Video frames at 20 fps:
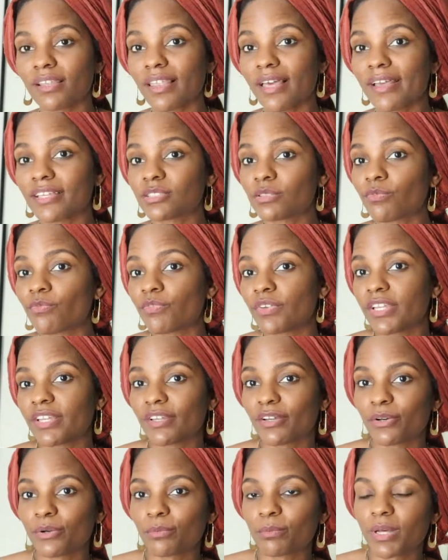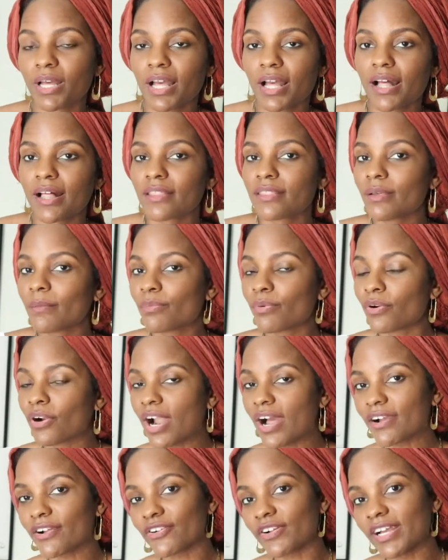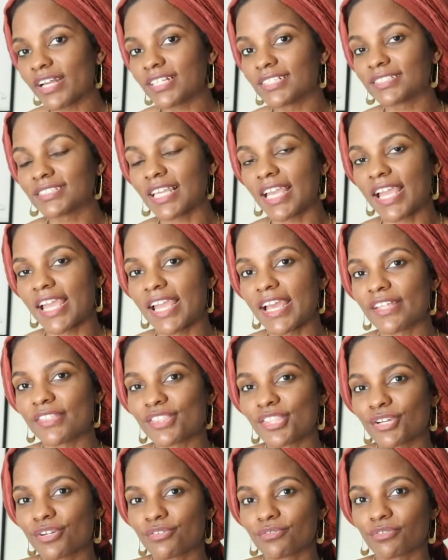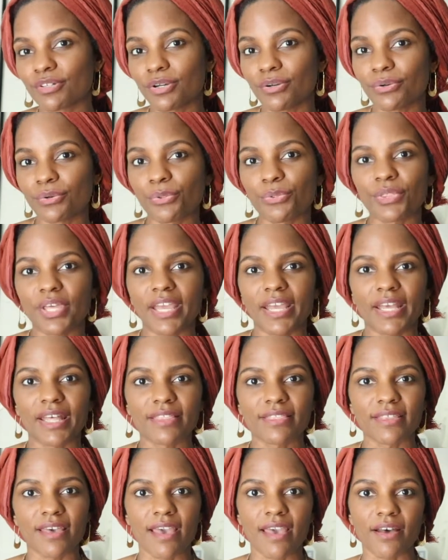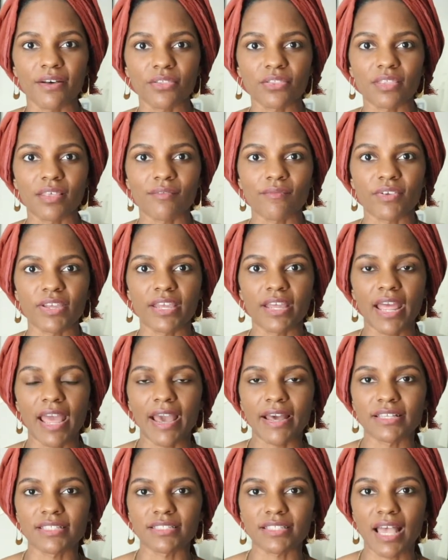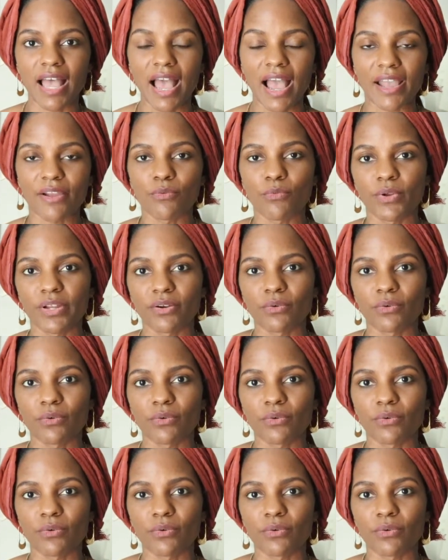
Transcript: as film the progress and the growth and the health of it as I wear